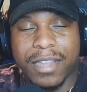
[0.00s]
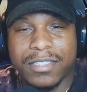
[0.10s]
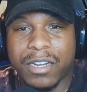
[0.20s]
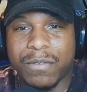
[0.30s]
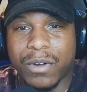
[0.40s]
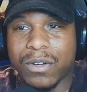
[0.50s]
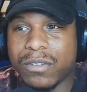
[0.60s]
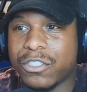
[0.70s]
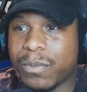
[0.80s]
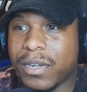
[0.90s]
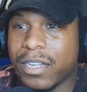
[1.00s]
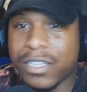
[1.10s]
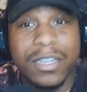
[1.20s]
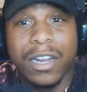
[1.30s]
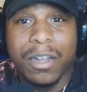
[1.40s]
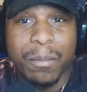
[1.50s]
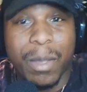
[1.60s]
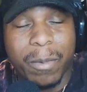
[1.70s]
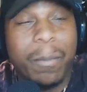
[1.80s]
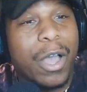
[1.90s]
Instead of her surrendering,
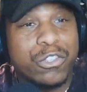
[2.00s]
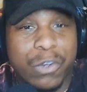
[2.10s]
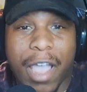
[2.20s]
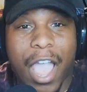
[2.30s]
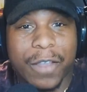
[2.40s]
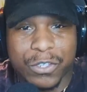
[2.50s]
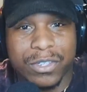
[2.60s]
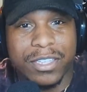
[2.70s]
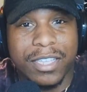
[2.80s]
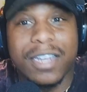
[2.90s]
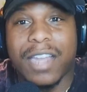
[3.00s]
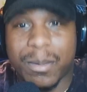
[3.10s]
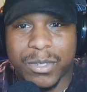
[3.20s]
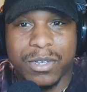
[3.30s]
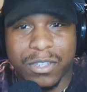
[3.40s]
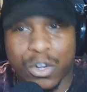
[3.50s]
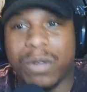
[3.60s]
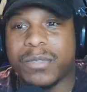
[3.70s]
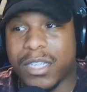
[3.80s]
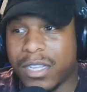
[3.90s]
maybe Bowser actually kidnaps her. You know what
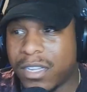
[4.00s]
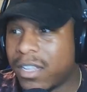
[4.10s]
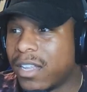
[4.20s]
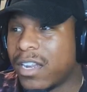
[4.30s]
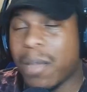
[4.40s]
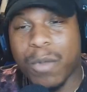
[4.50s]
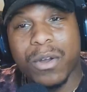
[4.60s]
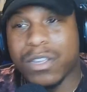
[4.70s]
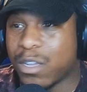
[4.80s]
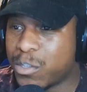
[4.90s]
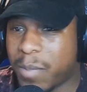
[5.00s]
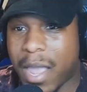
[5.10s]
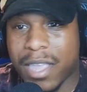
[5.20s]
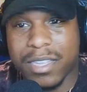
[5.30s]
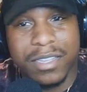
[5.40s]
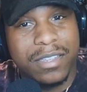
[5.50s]
I'm saying? Now Mario comes back.